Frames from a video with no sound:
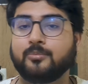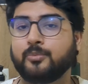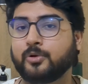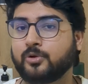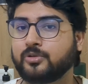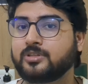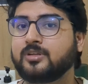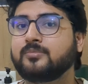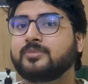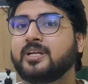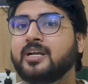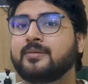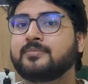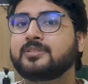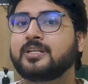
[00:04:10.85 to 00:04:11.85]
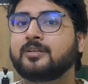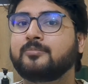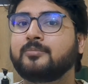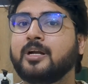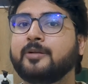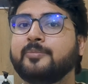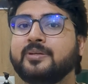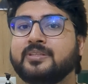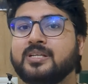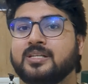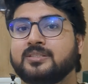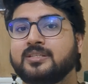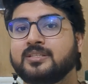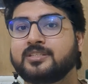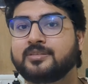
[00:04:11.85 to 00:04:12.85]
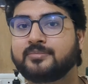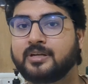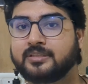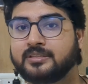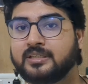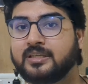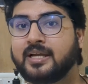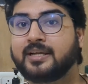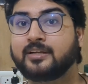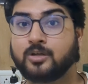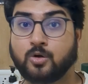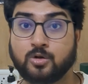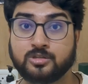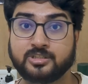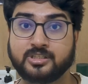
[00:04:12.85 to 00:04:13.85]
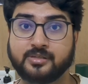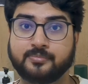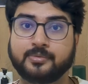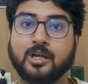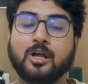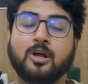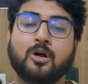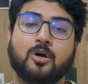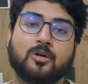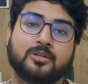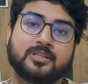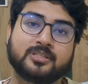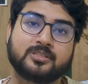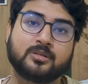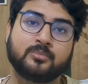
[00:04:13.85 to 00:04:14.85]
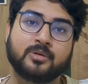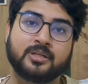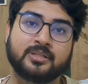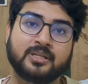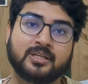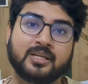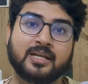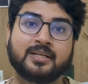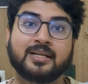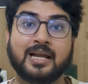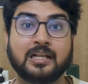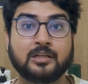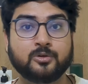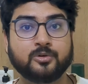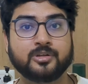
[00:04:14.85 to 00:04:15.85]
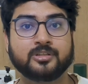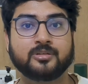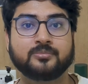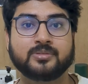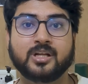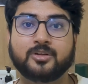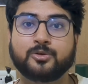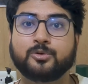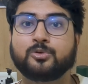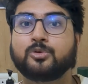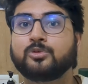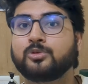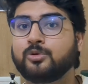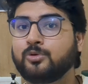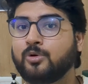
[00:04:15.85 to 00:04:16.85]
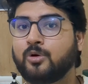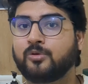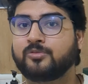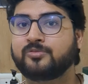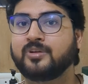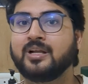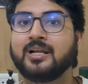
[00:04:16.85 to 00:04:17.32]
because sometimes it might be that there's some underlying concept or there's some underlying algorithm that you don't know of.